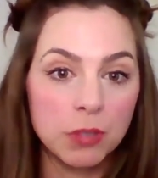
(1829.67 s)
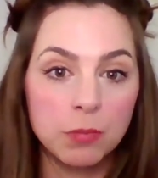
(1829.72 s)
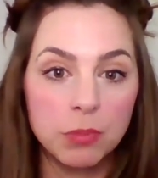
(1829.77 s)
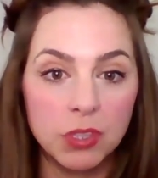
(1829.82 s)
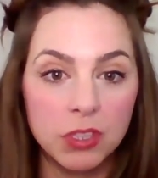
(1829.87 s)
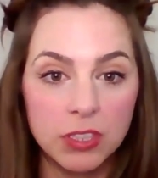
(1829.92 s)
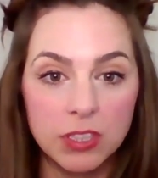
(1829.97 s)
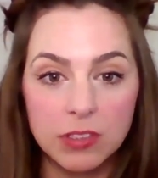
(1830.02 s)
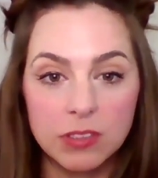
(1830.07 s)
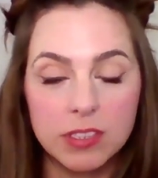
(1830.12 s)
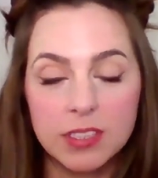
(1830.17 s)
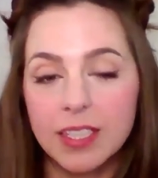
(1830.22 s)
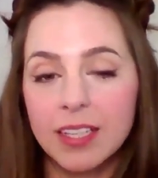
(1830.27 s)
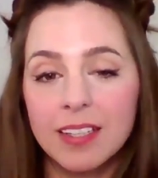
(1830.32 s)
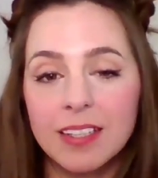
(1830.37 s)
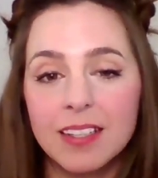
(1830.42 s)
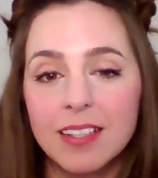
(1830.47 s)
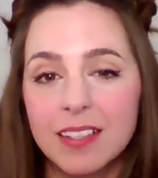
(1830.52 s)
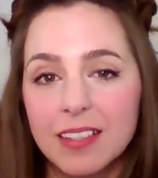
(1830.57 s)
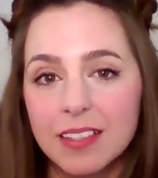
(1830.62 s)
produce,
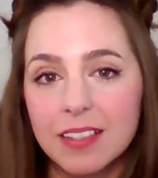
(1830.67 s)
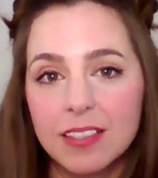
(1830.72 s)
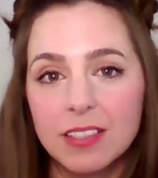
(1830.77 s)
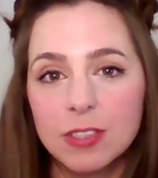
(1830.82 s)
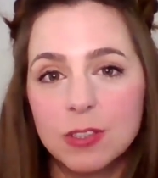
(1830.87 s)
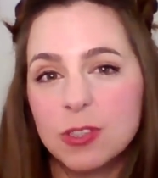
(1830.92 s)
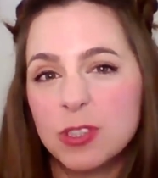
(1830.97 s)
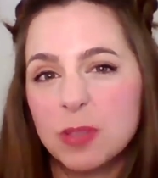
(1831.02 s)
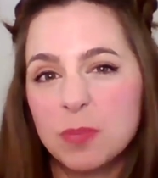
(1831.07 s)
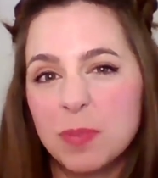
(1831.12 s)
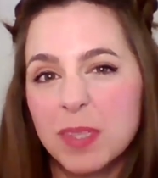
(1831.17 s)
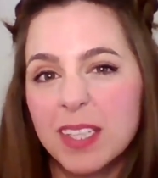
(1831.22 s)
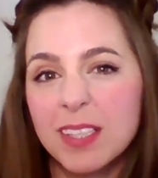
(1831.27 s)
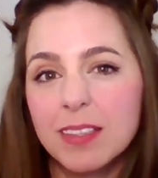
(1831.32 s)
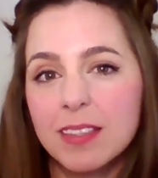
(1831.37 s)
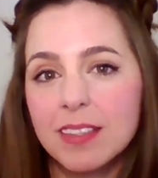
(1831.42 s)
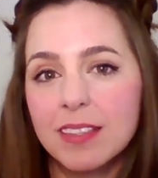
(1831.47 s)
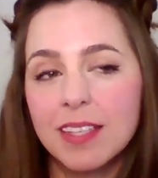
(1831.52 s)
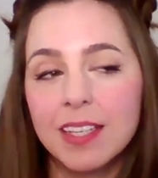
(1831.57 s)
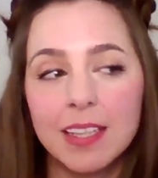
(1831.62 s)
then you should be
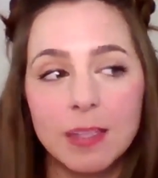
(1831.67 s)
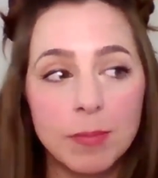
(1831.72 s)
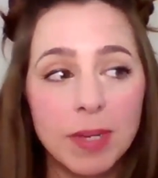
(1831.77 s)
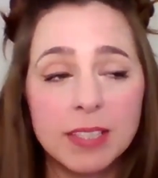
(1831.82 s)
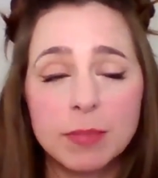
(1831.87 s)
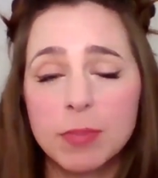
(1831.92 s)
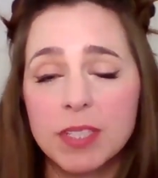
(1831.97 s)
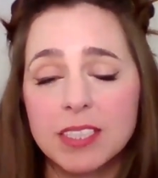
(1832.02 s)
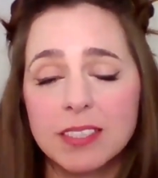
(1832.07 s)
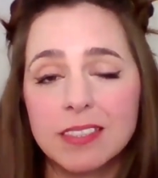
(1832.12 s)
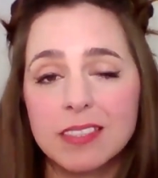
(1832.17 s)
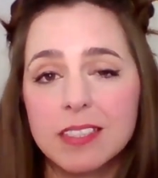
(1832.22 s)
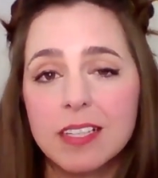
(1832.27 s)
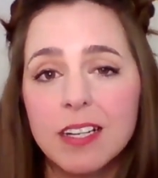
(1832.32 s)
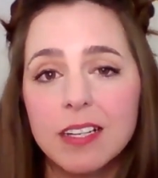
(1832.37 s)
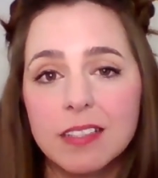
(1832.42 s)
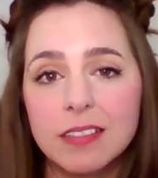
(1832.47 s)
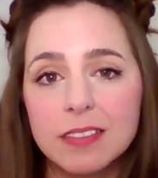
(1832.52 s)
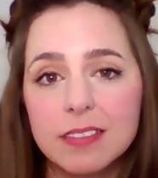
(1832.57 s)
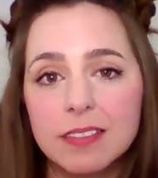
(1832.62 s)
in the best place to
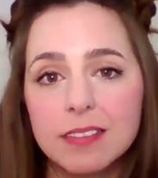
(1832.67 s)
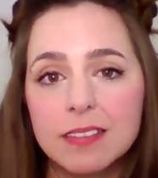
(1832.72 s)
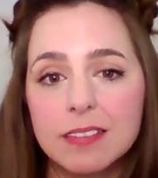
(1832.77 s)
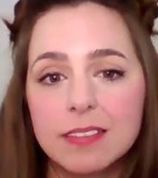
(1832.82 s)
start.